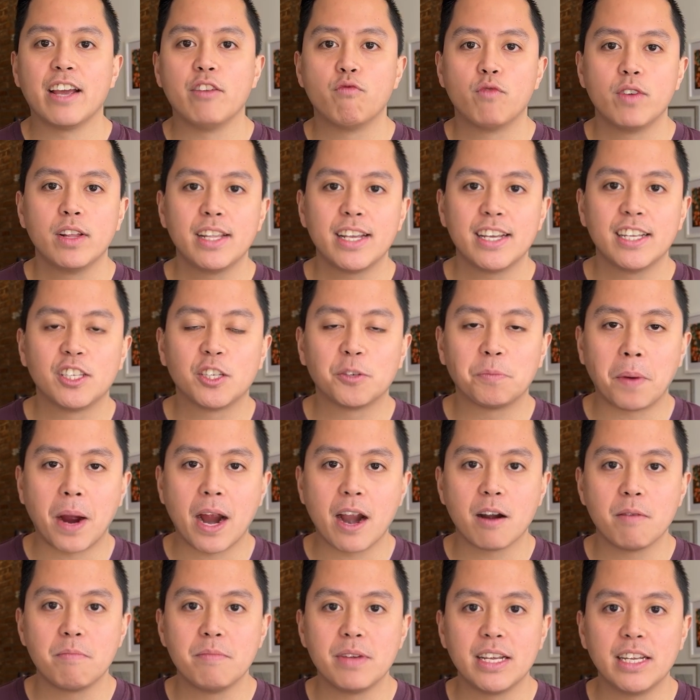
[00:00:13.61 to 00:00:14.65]
It really
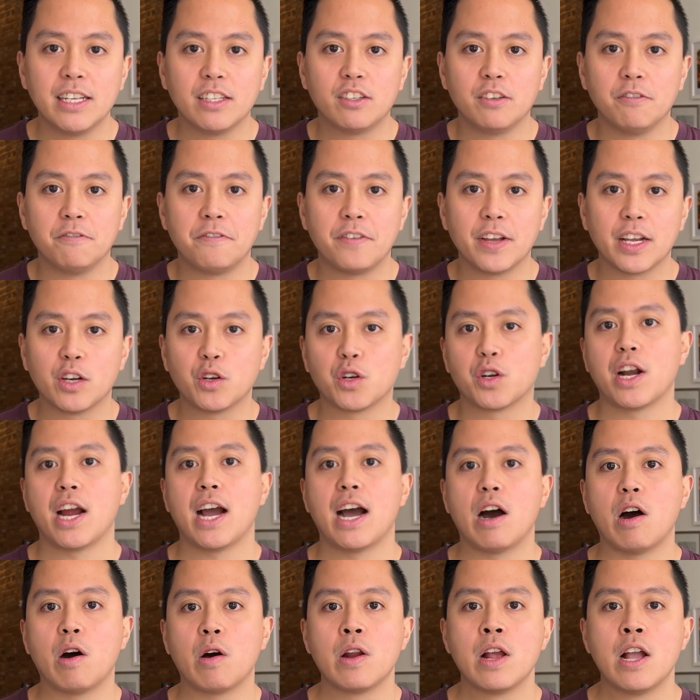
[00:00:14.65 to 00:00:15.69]
inspired me to figure
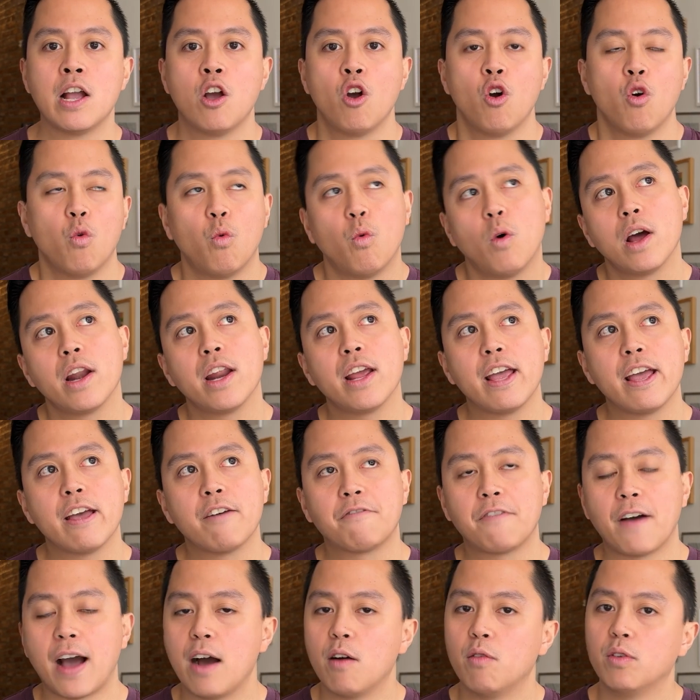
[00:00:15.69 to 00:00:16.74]
out, what
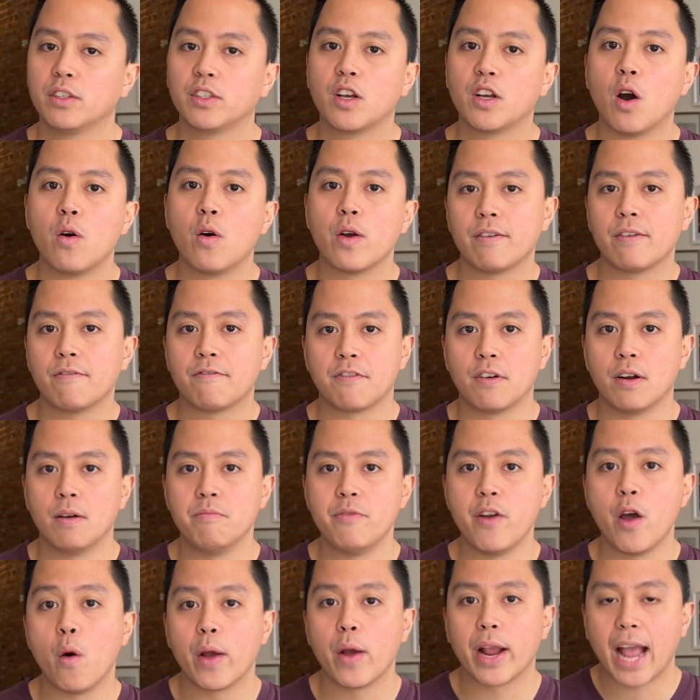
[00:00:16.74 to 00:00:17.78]
if I was going
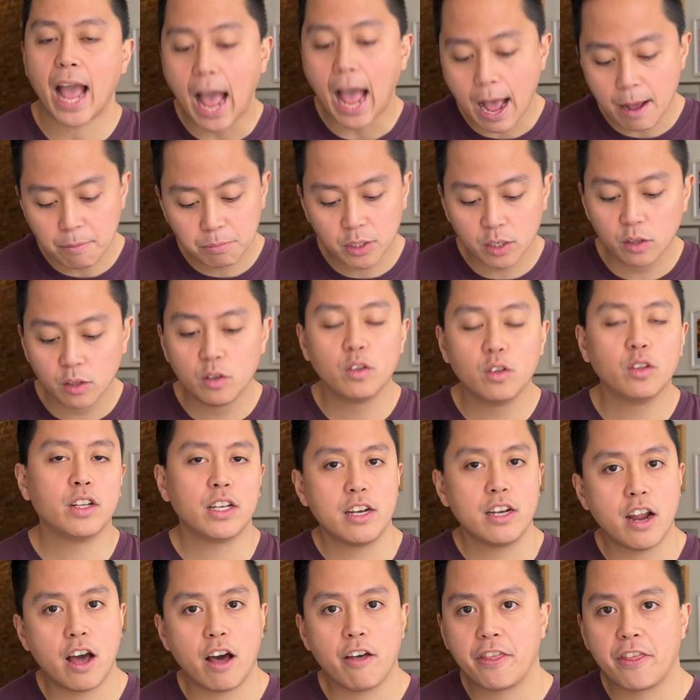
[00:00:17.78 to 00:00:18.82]
from knowing absolutely
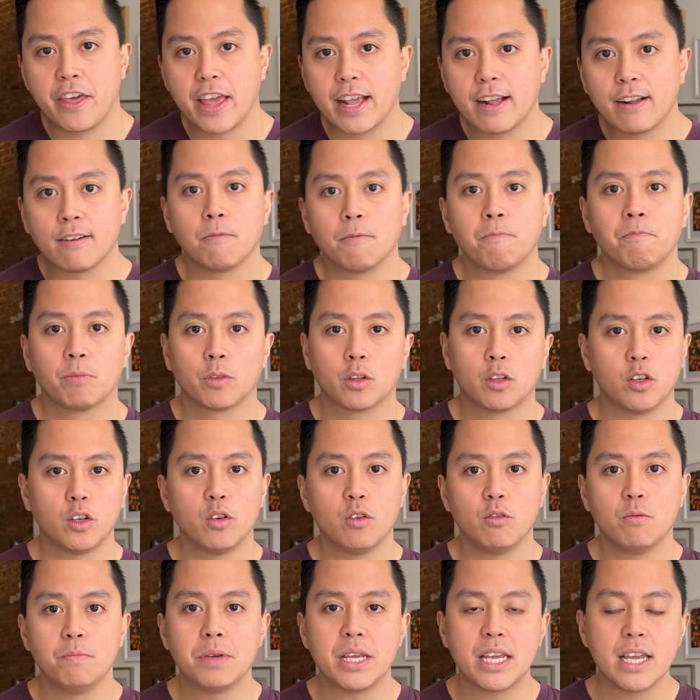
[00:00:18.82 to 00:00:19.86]
nothing
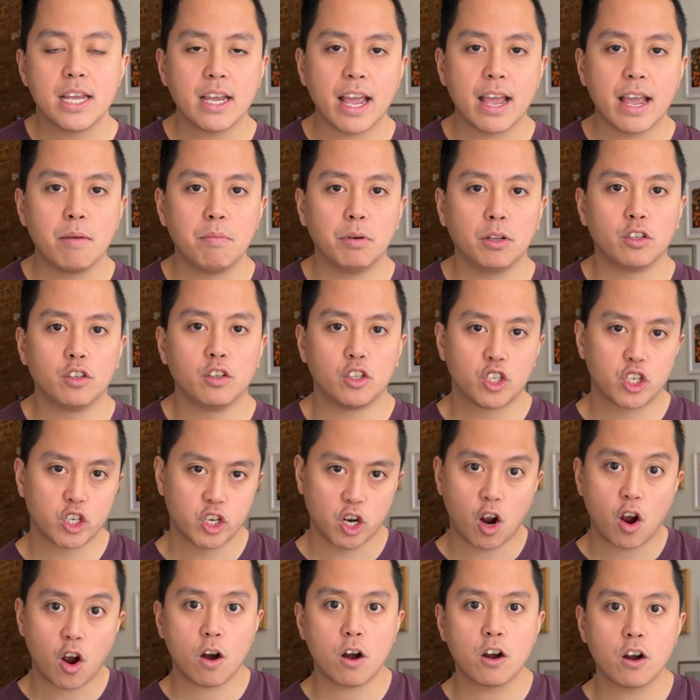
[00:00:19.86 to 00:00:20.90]
to being able to
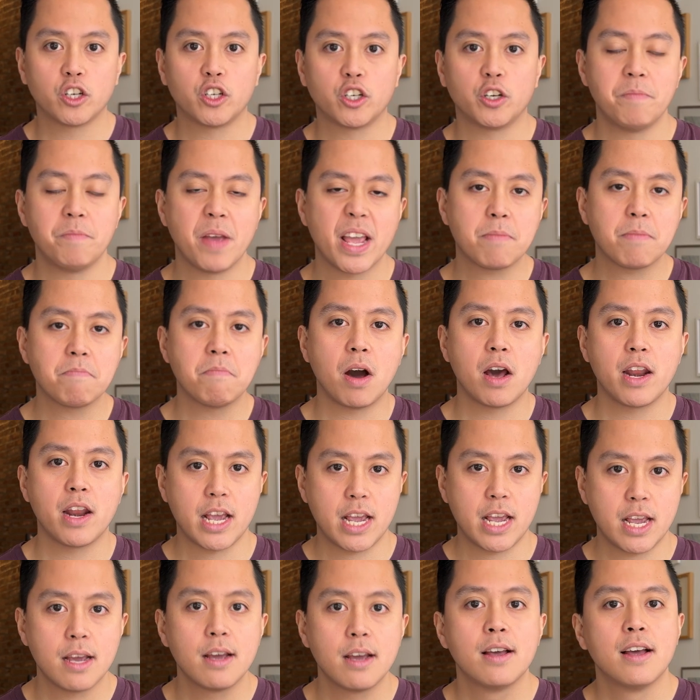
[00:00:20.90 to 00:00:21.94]
charge, make
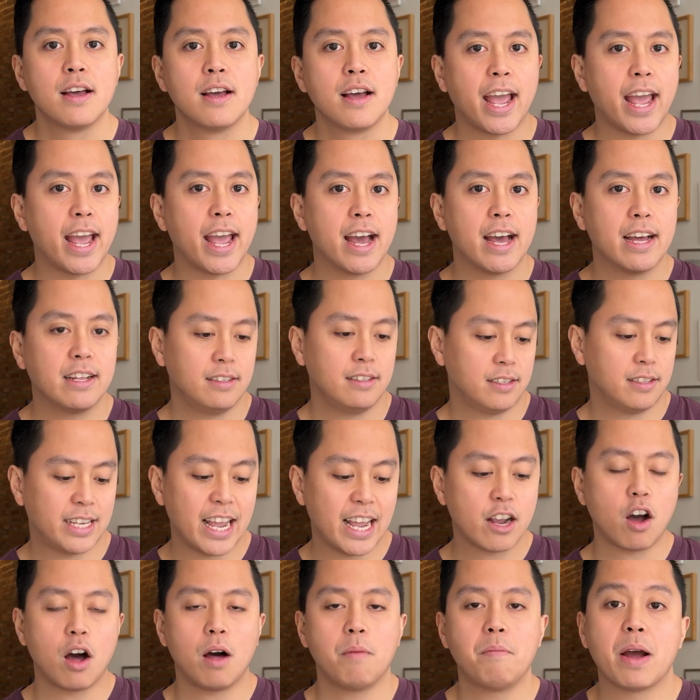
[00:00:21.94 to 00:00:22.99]
money, and
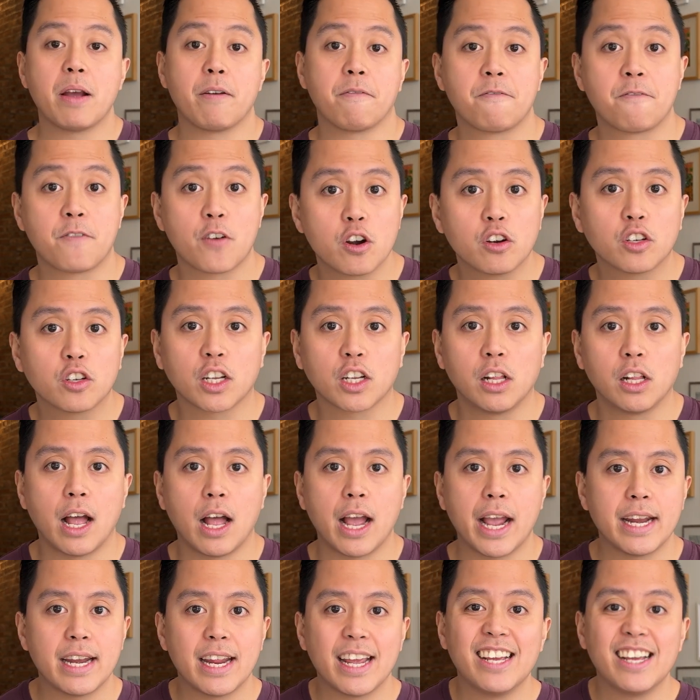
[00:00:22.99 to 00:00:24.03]
take on my first
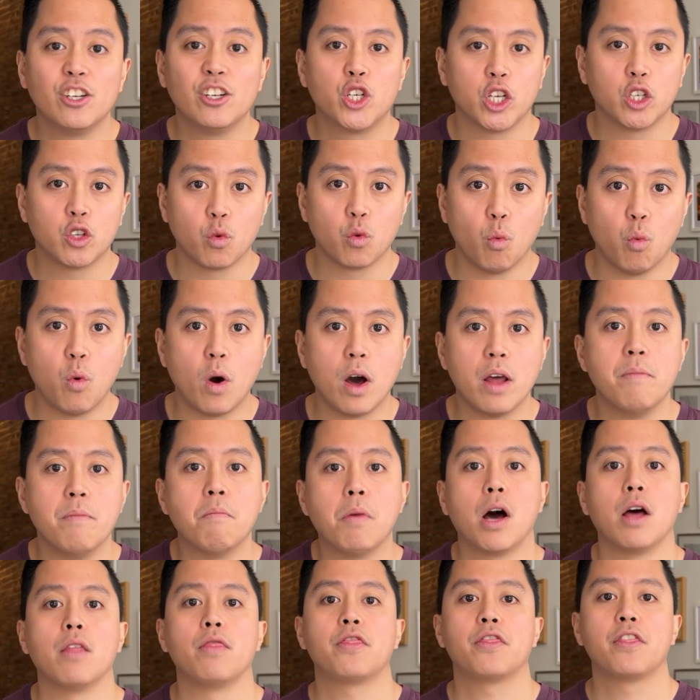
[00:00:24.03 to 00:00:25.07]
client in just 1
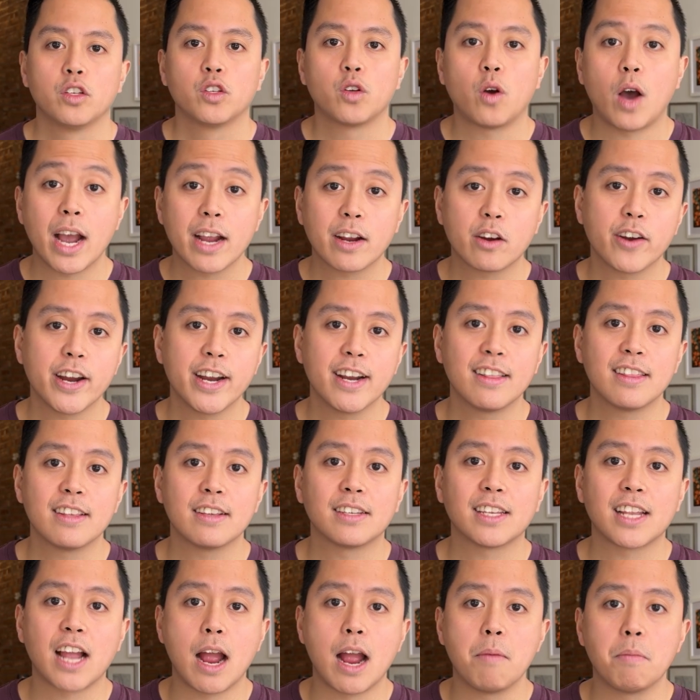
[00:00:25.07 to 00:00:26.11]
month. So I created
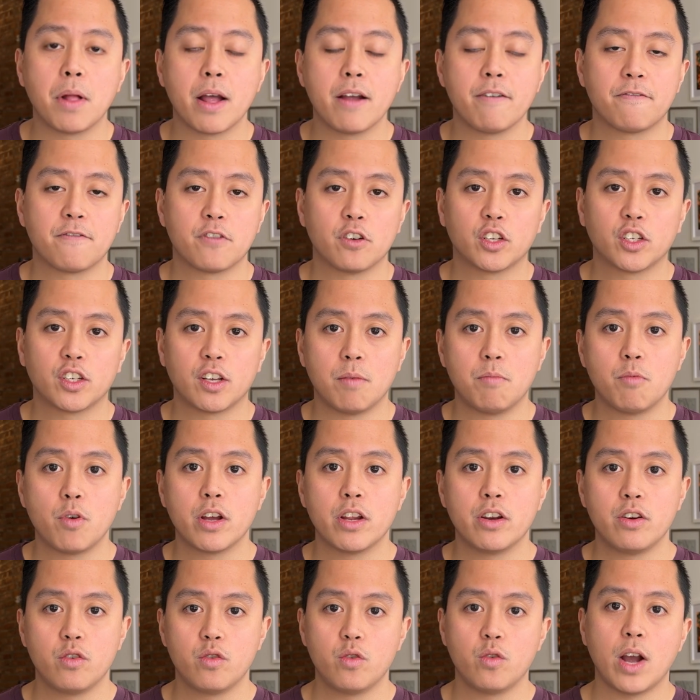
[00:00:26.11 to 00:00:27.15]
this timeline for
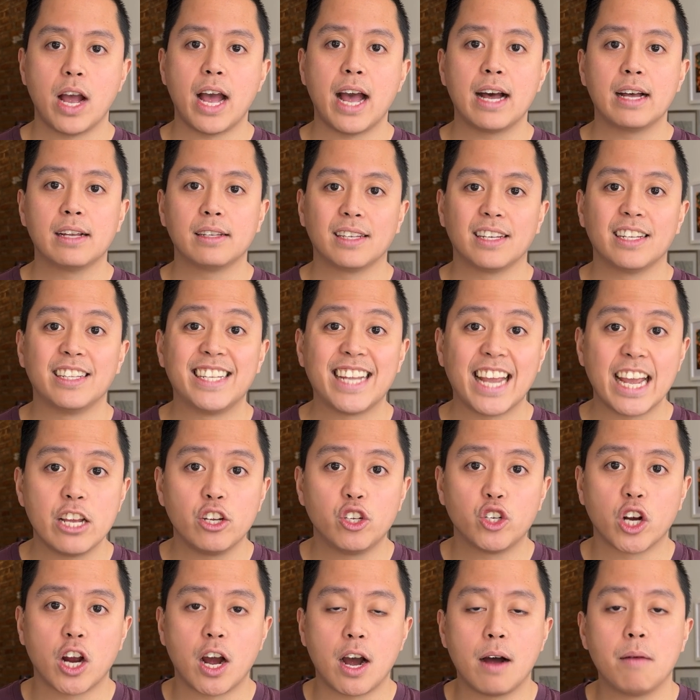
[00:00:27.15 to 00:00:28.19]
someone who has a day
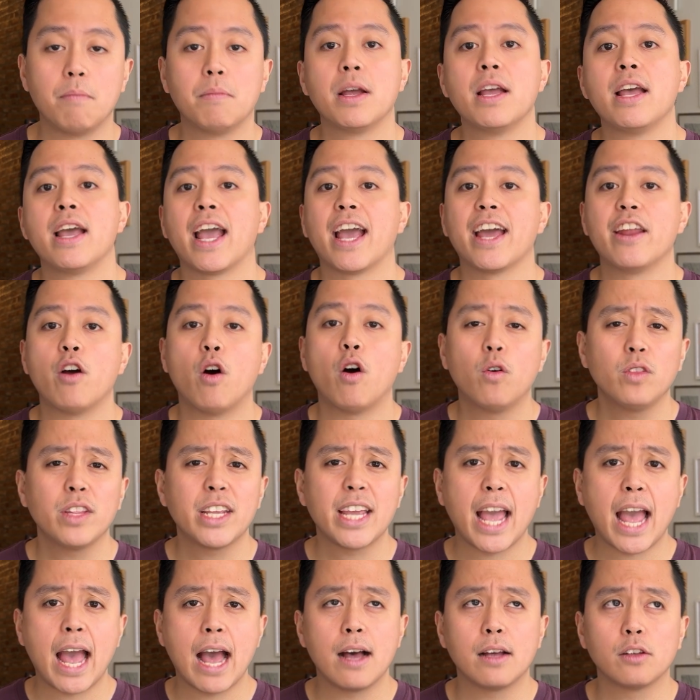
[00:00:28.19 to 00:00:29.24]
job and only
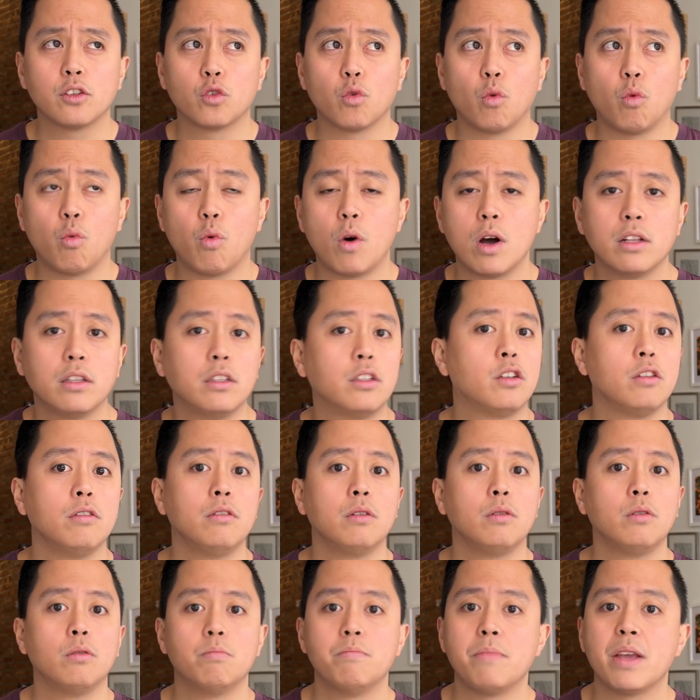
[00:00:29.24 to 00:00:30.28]
has 1
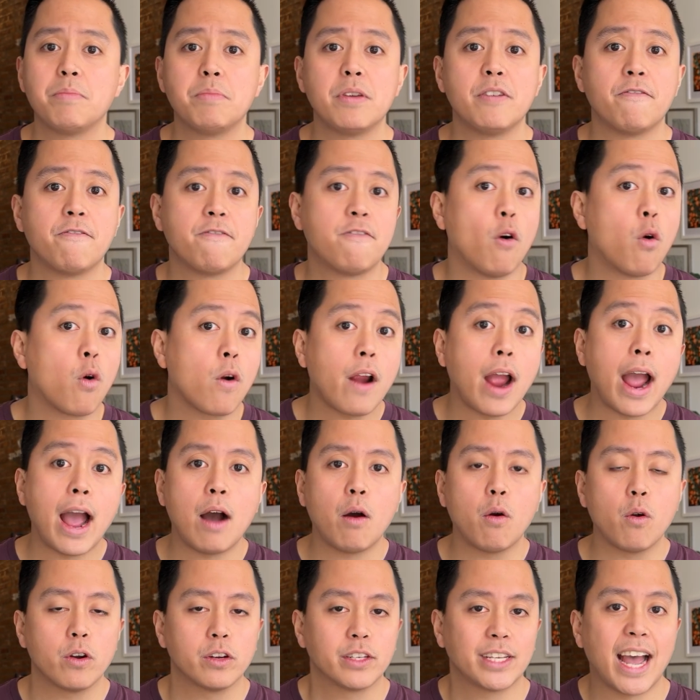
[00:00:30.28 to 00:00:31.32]
to maybe 4
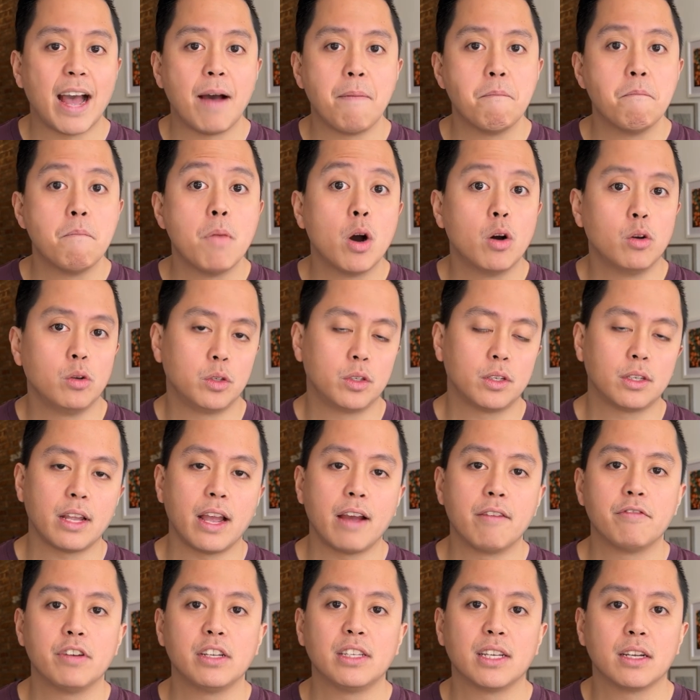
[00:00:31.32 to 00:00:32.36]
hours at most
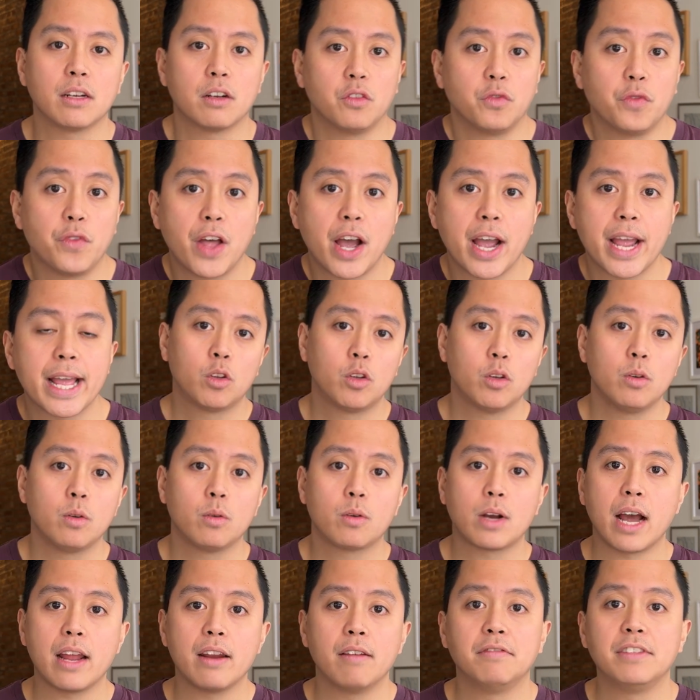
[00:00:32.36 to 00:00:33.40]
every single night to
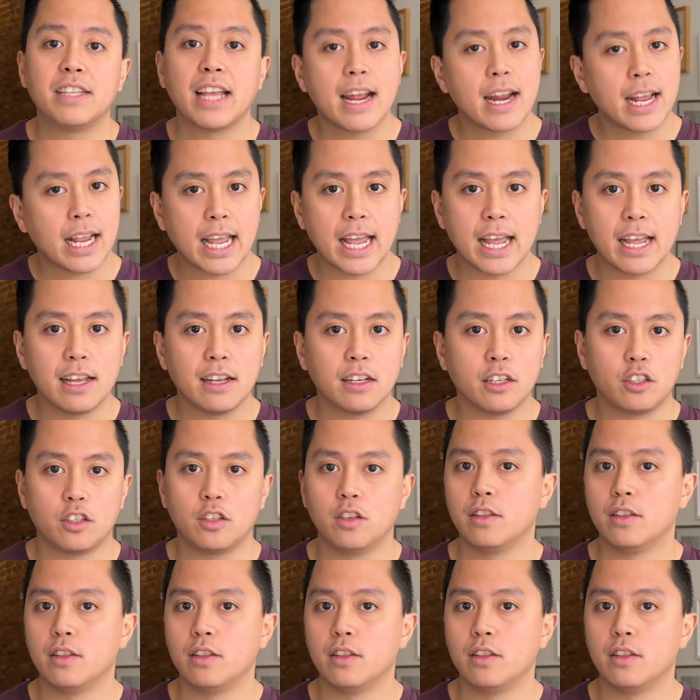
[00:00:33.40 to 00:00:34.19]
kind of dedicate to